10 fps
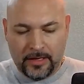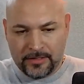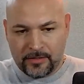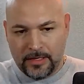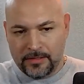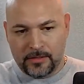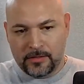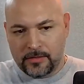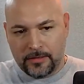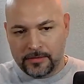And so I
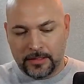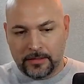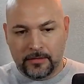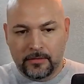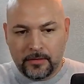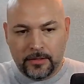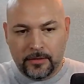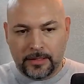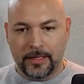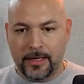was like,
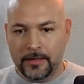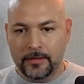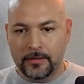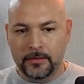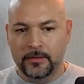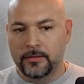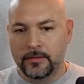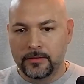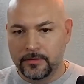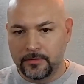
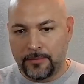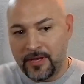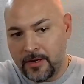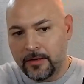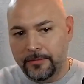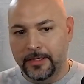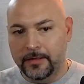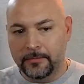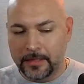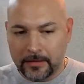I'm here,
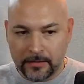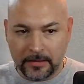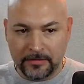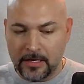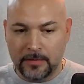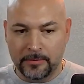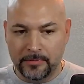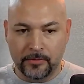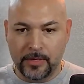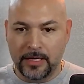man. I'm not going to give up. I'm
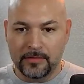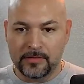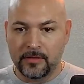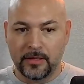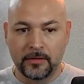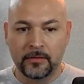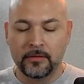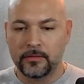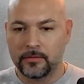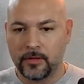going to ride this thing
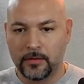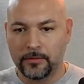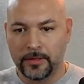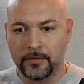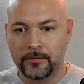all the way